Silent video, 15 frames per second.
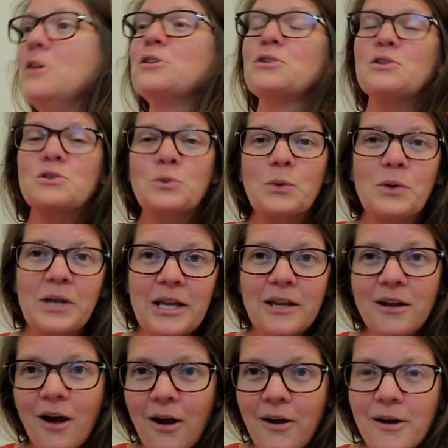sorting
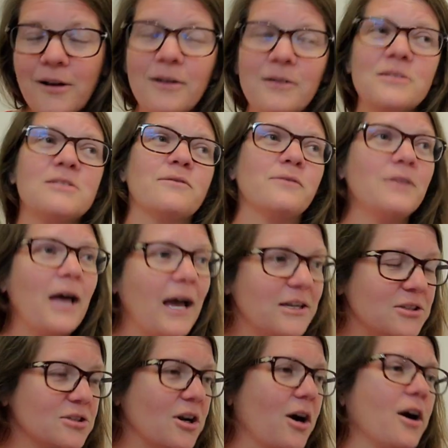cards,
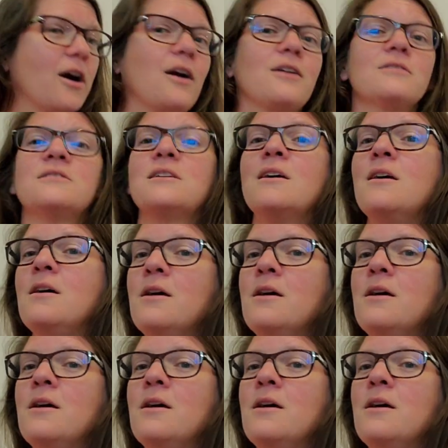flashcards.